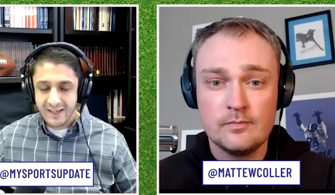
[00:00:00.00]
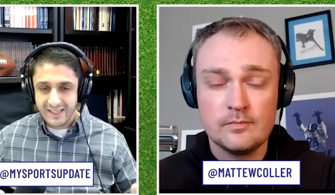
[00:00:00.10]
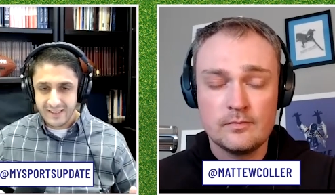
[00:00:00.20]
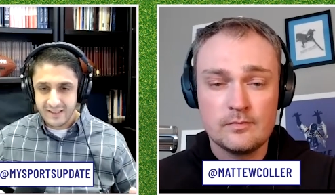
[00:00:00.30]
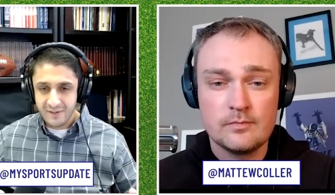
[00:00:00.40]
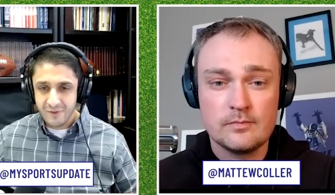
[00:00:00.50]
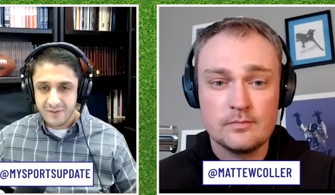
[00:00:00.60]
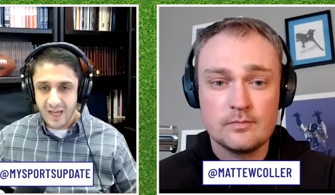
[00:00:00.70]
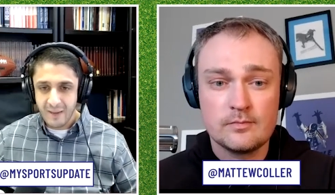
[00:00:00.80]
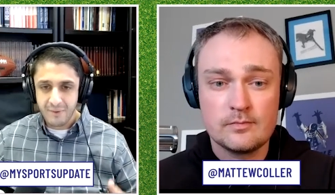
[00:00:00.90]
Speaker 1: He's a
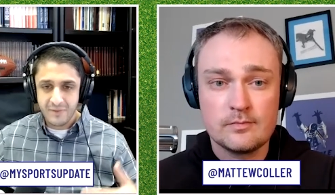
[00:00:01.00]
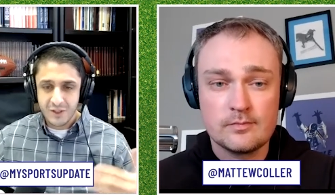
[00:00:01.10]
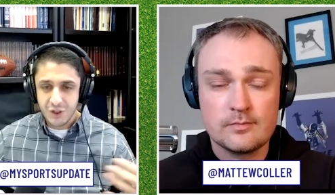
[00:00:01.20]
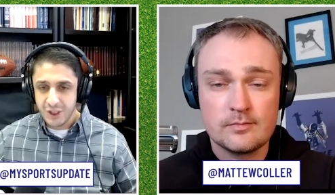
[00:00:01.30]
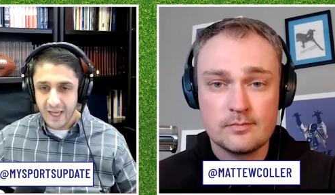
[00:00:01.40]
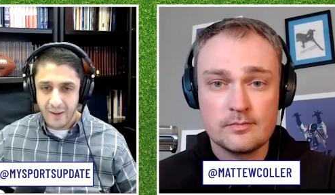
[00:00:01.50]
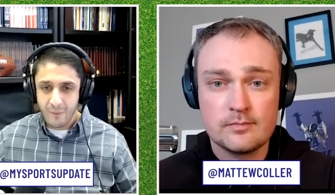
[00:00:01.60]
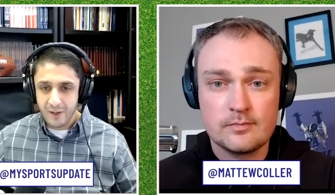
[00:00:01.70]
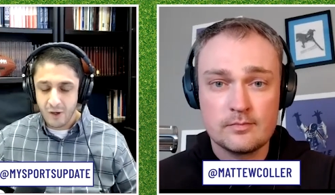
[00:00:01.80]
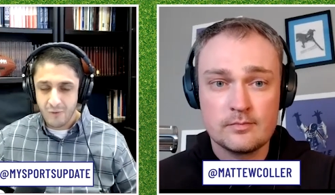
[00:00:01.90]
different type of a
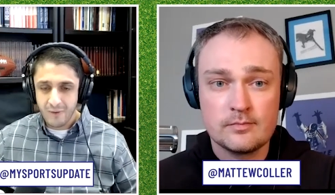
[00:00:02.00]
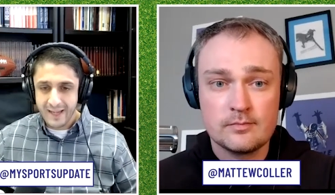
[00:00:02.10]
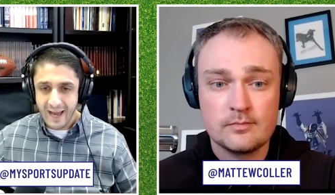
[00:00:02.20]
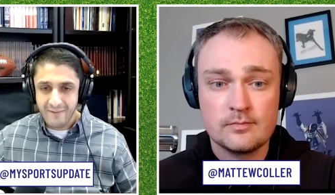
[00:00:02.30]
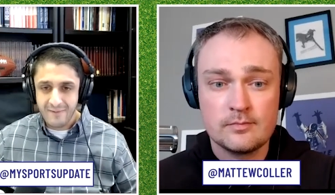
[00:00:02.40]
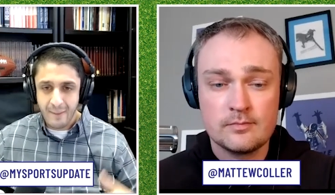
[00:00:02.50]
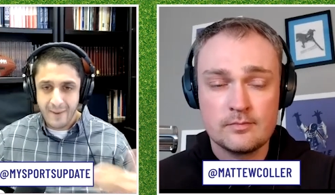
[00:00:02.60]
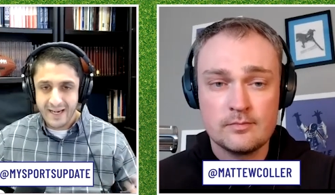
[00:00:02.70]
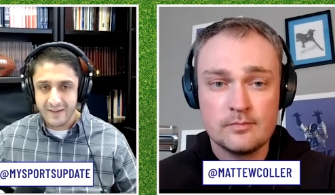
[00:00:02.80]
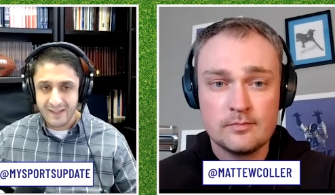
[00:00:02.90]
GM. We don't really have that
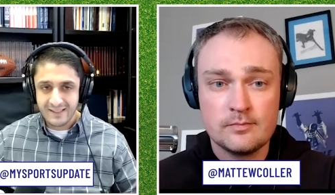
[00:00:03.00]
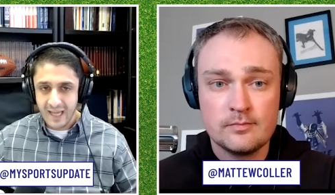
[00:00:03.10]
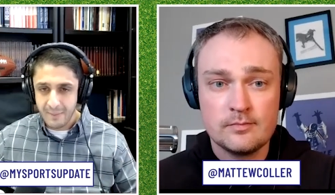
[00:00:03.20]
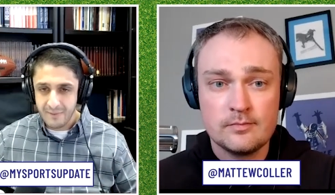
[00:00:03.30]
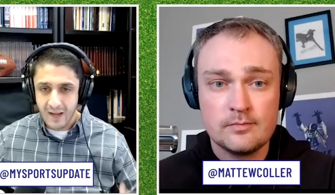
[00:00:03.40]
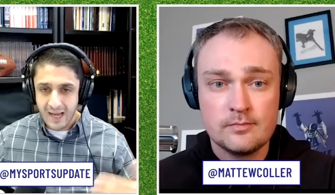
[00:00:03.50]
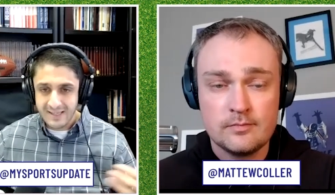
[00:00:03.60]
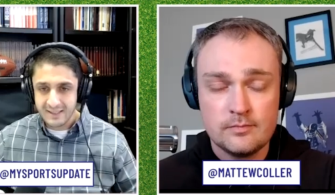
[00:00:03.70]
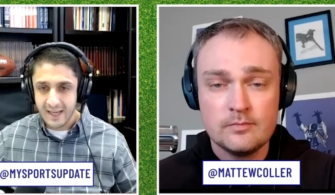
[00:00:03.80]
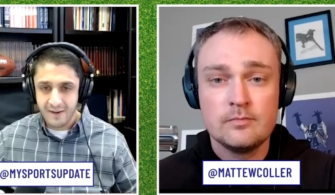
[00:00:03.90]
many of these type of
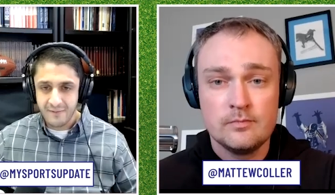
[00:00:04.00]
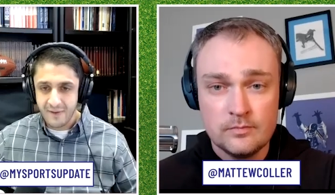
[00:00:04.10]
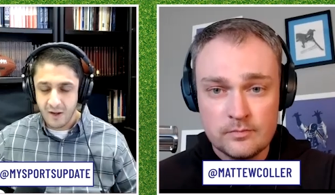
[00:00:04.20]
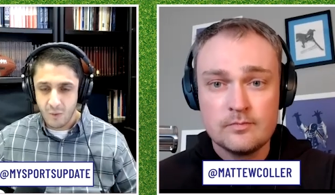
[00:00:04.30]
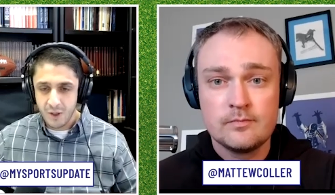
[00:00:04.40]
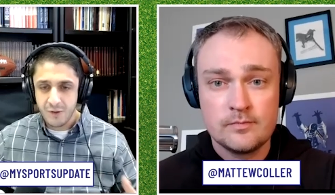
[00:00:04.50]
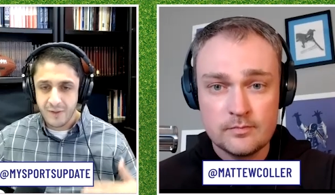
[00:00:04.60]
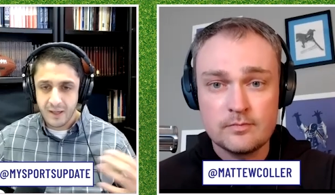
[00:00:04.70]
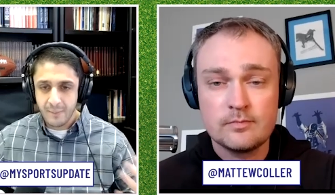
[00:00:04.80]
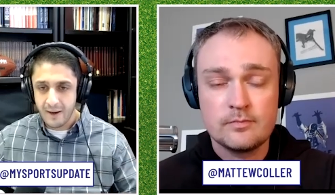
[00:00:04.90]
guys in the NFL. What do you
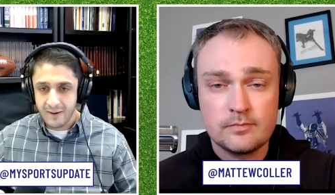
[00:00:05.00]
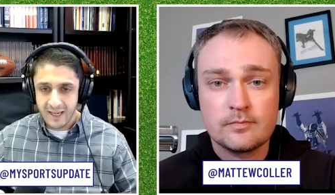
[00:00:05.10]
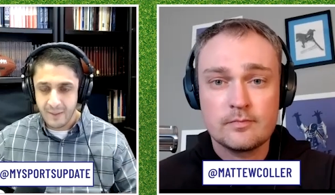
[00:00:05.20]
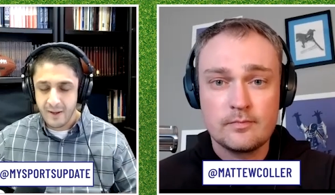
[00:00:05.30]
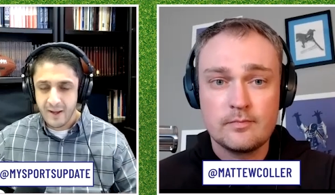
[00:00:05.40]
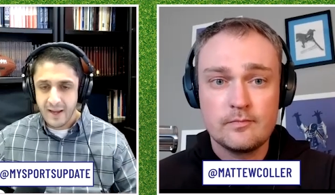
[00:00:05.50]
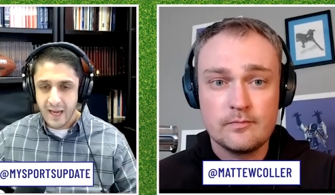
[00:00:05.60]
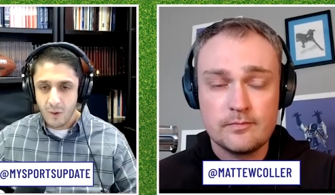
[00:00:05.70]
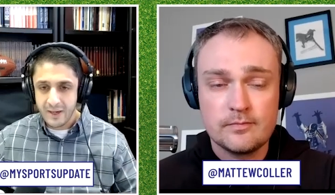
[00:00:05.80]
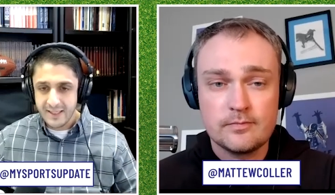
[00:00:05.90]
think about him
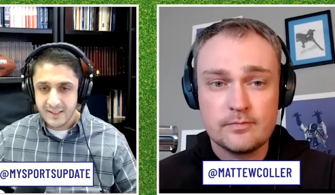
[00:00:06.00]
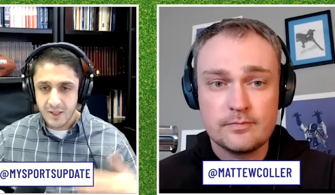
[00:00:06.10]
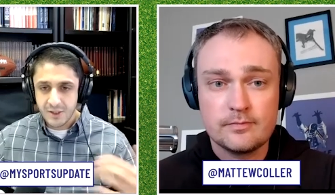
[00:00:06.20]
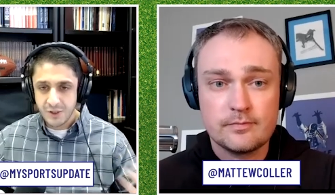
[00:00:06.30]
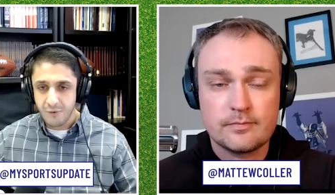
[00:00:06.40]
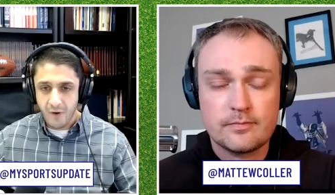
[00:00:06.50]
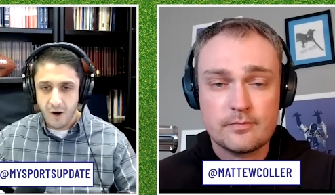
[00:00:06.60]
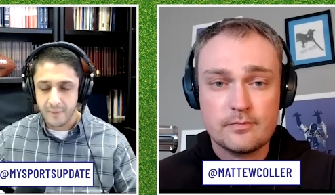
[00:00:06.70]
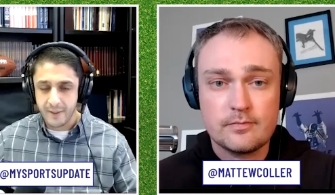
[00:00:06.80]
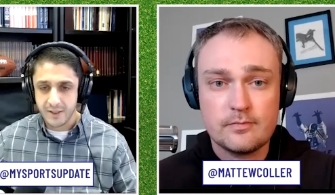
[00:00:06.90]
and what he's
Speaker 2: done so
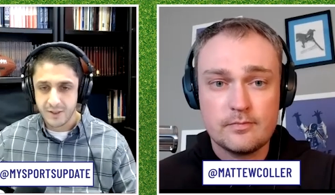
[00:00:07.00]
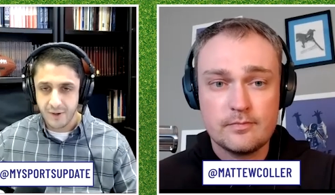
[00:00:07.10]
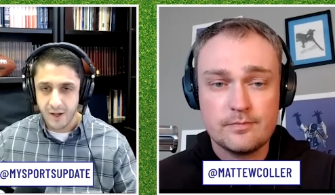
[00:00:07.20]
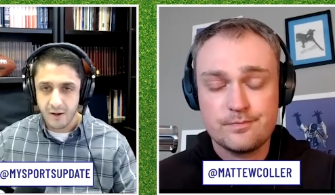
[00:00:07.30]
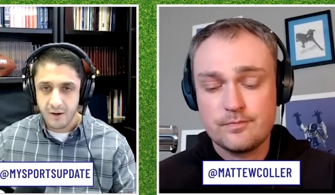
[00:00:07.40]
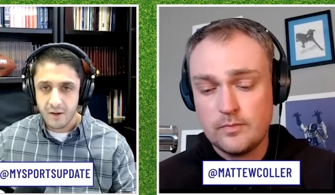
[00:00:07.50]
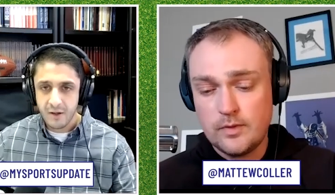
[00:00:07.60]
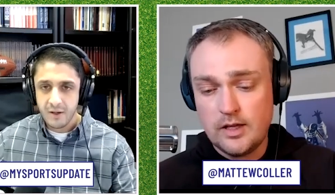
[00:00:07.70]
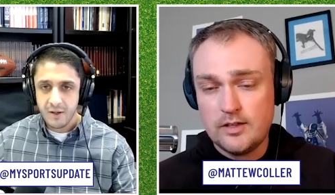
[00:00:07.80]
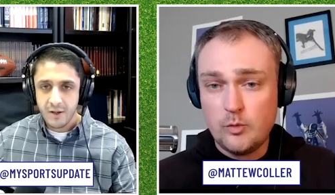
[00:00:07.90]
far in Minnesota?
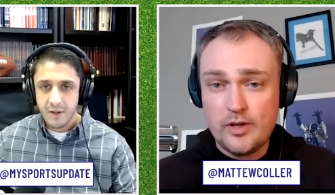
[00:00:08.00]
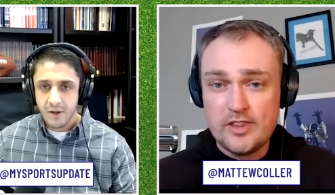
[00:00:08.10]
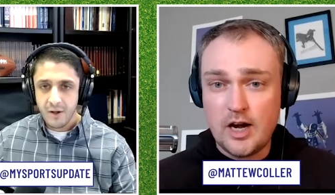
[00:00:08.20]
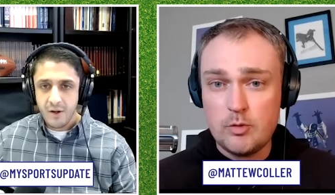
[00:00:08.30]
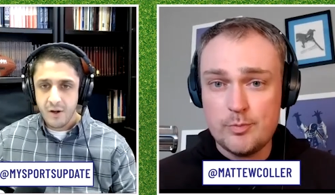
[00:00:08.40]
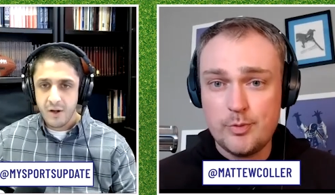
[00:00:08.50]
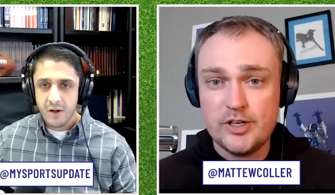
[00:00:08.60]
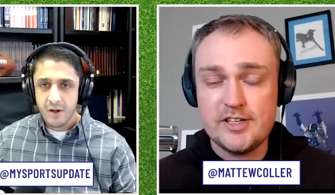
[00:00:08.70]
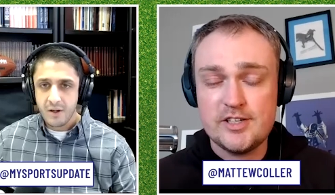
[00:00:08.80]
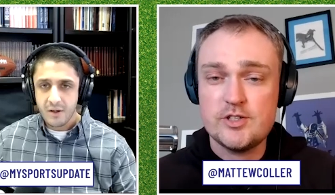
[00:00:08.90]
Yeah, the way that I would put
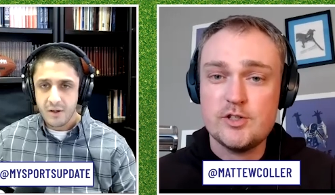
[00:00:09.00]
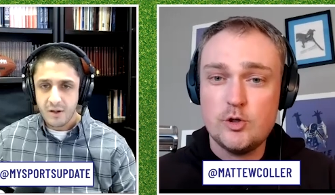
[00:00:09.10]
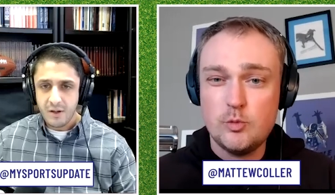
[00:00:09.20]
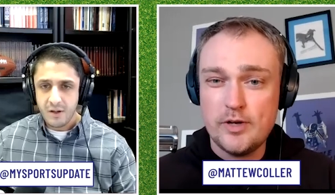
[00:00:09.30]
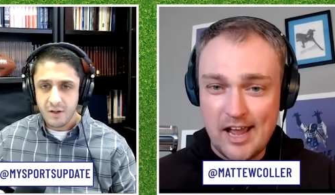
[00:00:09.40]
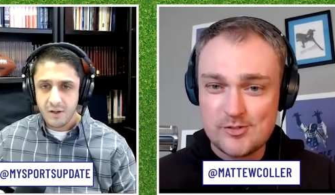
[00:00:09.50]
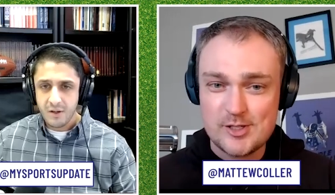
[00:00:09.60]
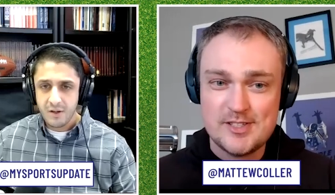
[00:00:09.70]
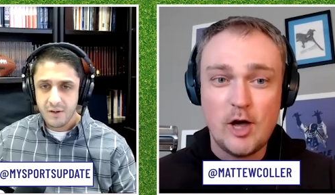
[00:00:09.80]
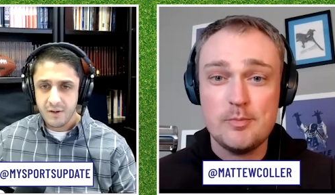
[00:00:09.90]
it is you would have
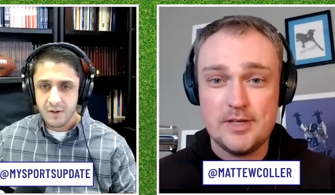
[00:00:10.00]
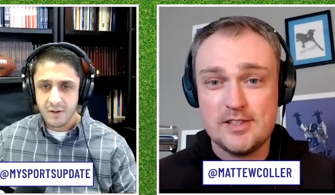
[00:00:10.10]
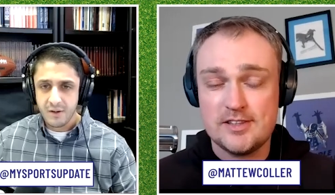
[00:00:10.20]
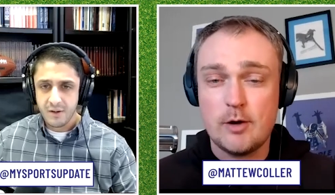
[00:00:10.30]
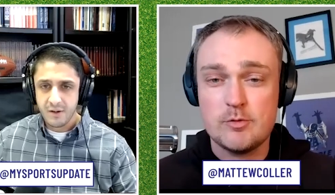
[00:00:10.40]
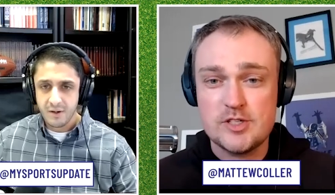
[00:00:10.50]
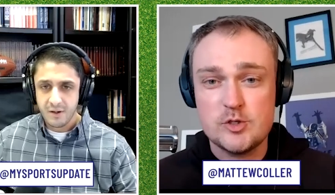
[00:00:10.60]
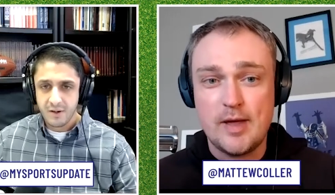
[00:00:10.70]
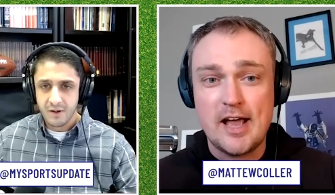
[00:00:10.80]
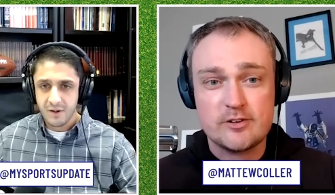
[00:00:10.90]
to tell me that that was
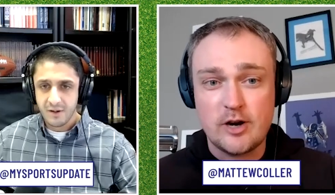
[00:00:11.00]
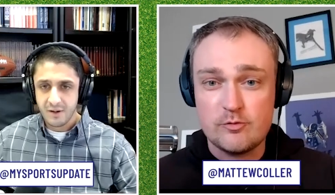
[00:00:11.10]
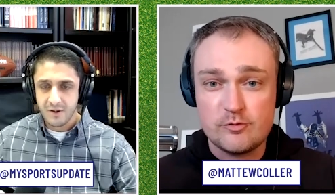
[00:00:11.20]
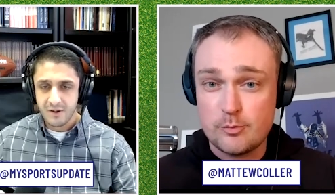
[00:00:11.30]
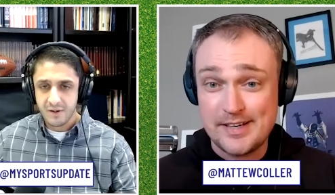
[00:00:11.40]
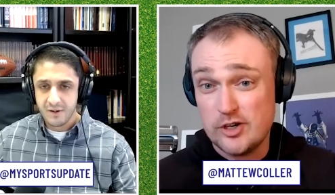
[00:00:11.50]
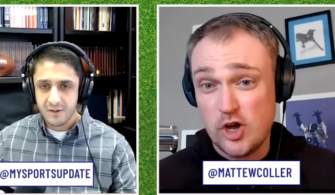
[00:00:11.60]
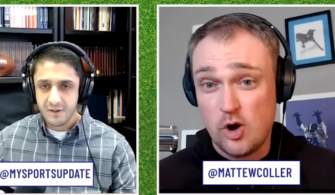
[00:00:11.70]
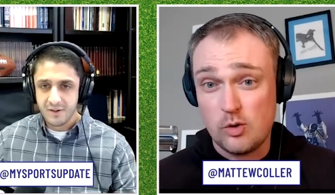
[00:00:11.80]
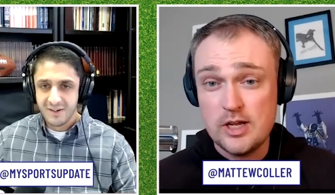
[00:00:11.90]
his background for me to
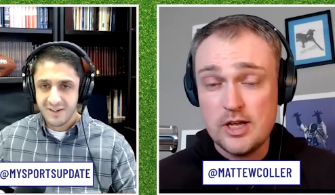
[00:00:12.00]
know